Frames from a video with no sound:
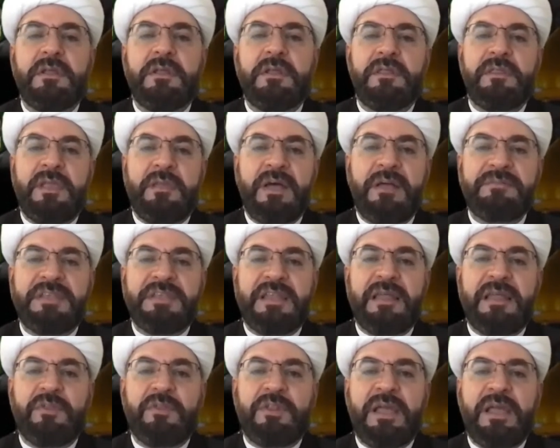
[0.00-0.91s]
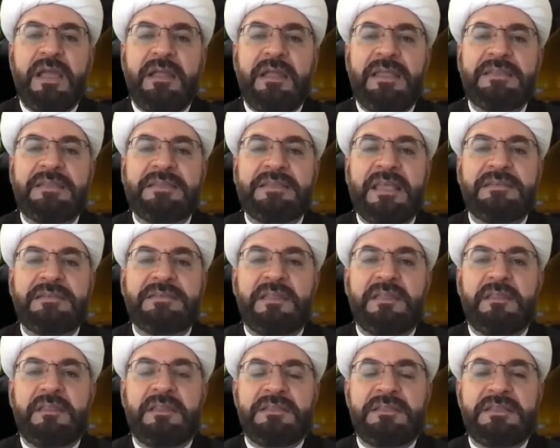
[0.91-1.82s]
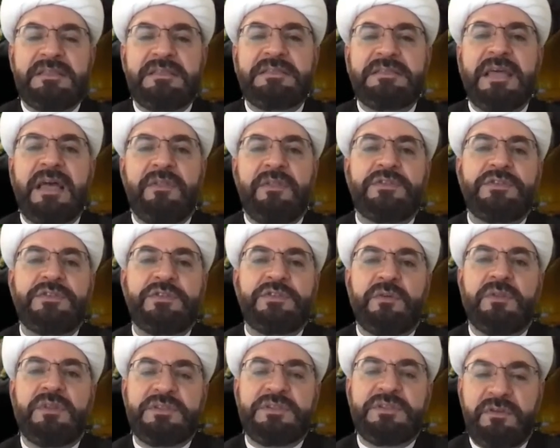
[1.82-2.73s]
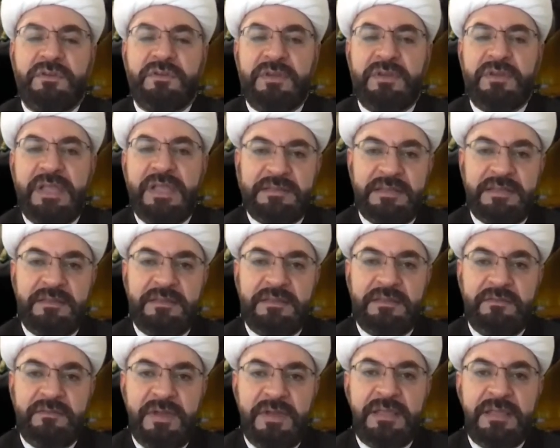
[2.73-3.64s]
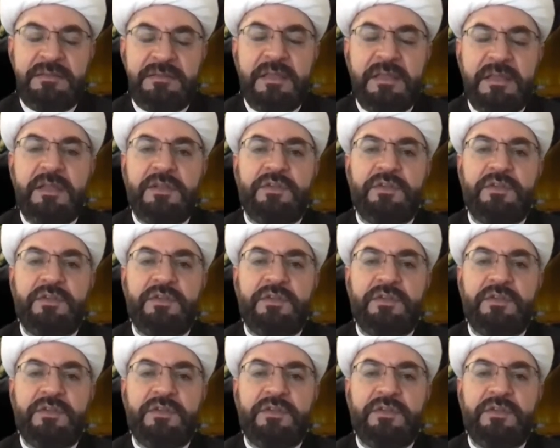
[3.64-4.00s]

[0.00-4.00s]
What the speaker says: Imam says, this is how the soul is created, right?